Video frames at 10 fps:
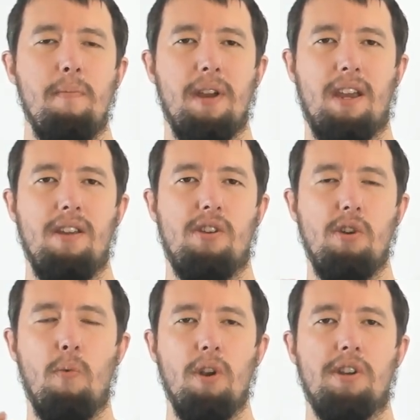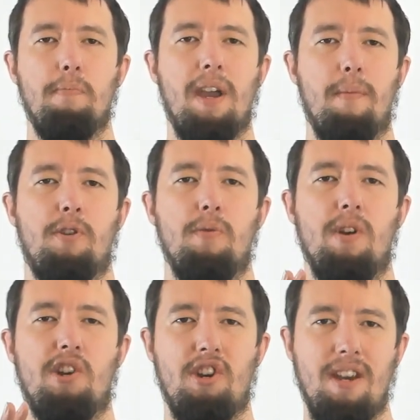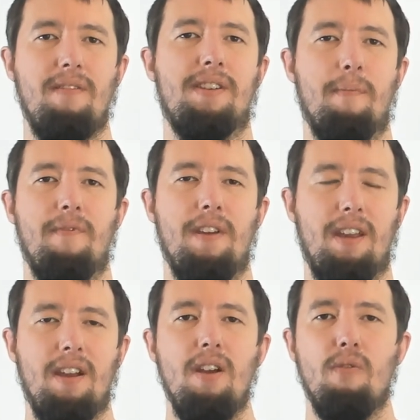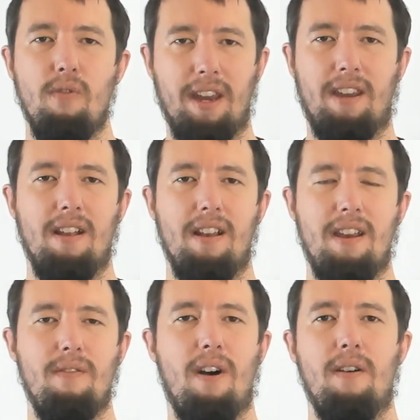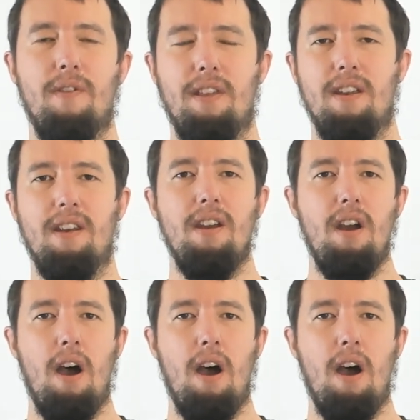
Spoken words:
because you want to be able to achieve something regularly rather than,